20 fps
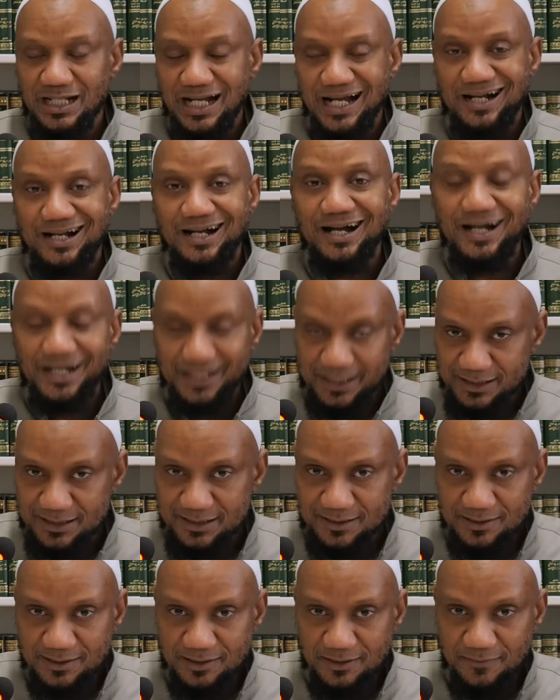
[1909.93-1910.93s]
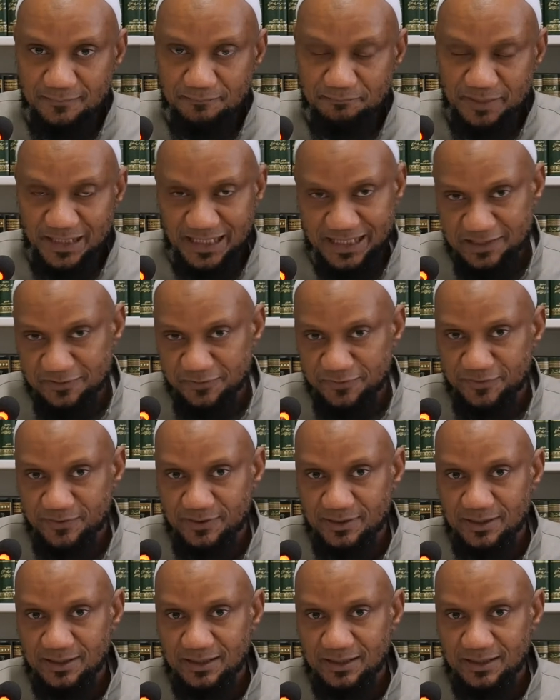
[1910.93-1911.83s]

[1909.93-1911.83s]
aqaid, belief,